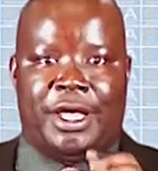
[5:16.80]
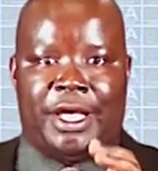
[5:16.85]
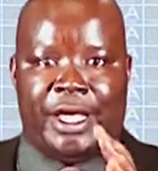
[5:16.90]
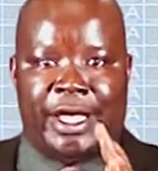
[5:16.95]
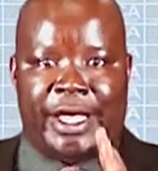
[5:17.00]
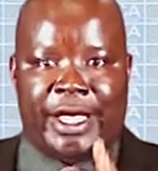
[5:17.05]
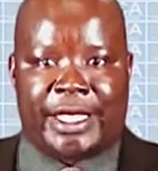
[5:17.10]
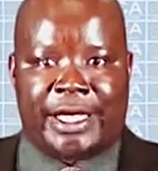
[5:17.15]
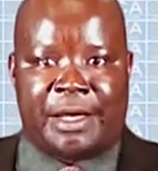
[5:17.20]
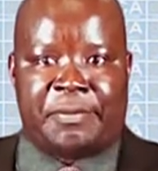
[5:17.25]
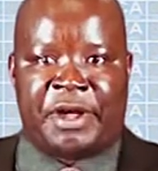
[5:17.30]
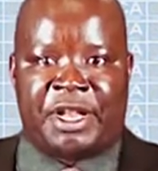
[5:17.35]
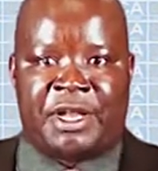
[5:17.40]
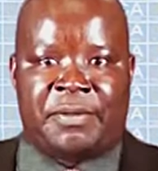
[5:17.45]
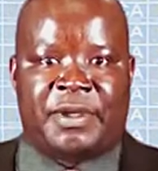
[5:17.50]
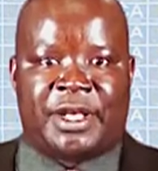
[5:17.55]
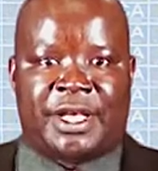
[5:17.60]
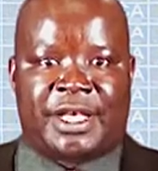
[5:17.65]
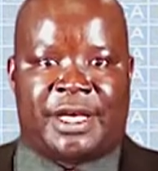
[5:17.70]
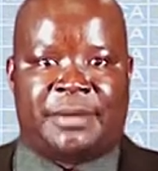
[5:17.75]
a company
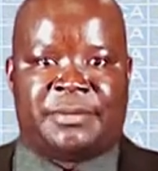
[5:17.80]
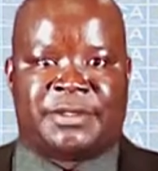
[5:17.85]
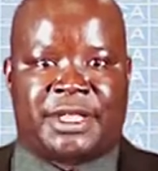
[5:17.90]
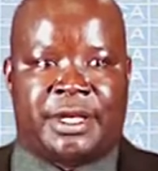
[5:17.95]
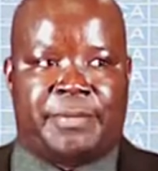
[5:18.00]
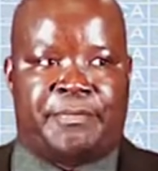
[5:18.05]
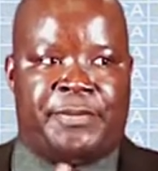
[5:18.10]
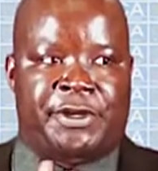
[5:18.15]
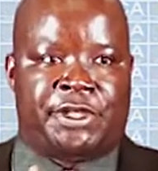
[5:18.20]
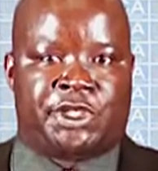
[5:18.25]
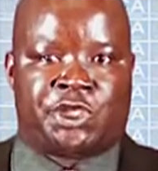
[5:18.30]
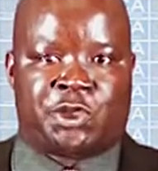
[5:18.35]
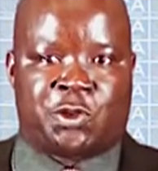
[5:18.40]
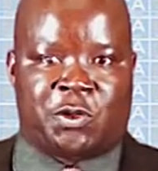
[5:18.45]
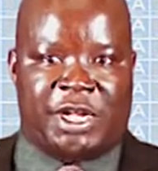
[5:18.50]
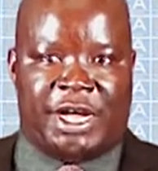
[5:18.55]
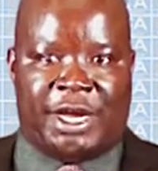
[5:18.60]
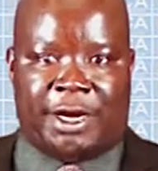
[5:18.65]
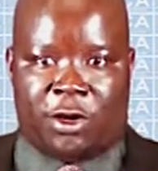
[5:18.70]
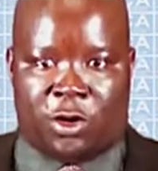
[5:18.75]
becomes a
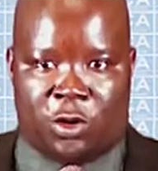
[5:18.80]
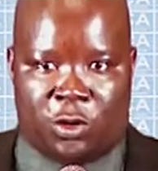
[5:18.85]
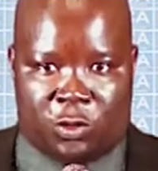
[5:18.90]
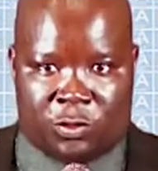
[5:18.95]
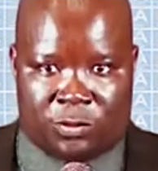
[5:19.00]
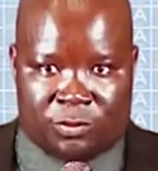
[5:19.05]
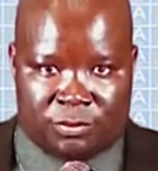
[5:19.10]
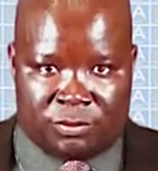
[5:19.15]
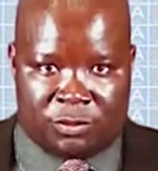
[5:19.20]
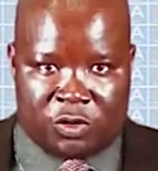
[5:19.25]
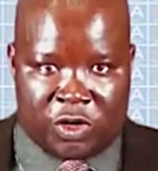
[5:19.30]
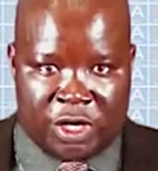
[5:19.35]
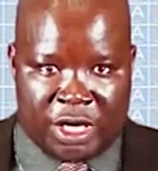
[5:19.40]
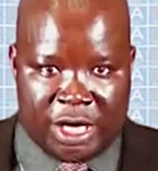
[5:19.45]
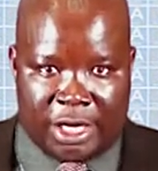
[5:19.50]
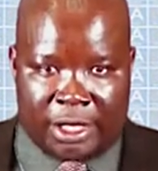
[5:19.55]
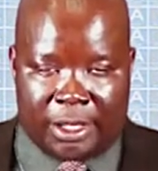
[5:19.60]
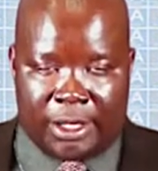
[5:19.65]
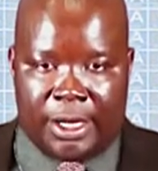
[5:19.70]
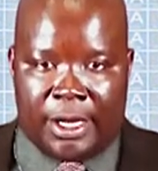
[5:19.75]
persona at law,
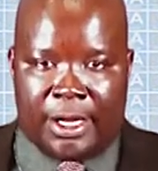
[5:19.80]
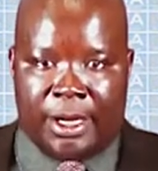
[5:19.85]
okay?